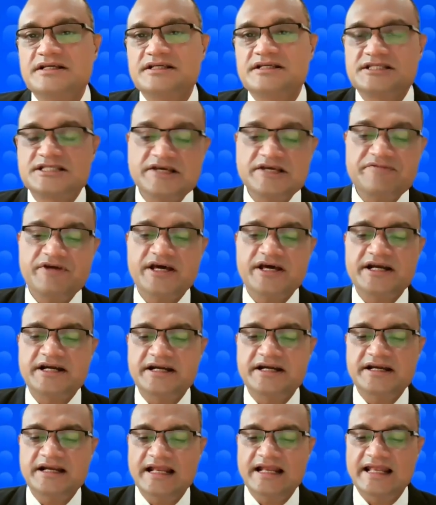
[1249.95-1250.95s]

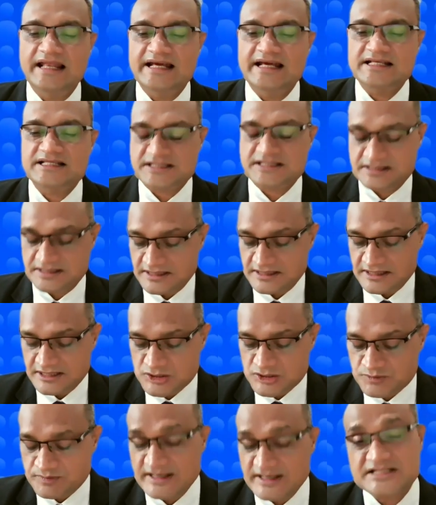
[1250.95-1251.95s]
severe illness,
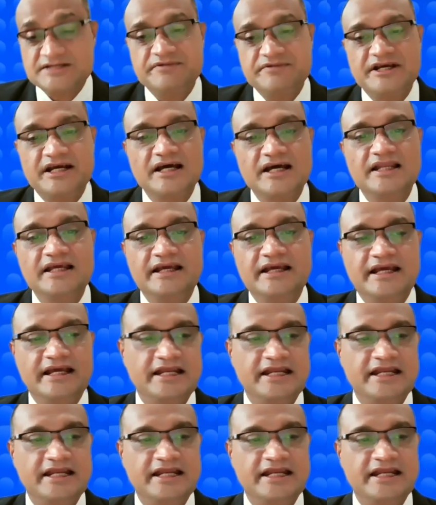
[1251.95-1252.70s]
specifically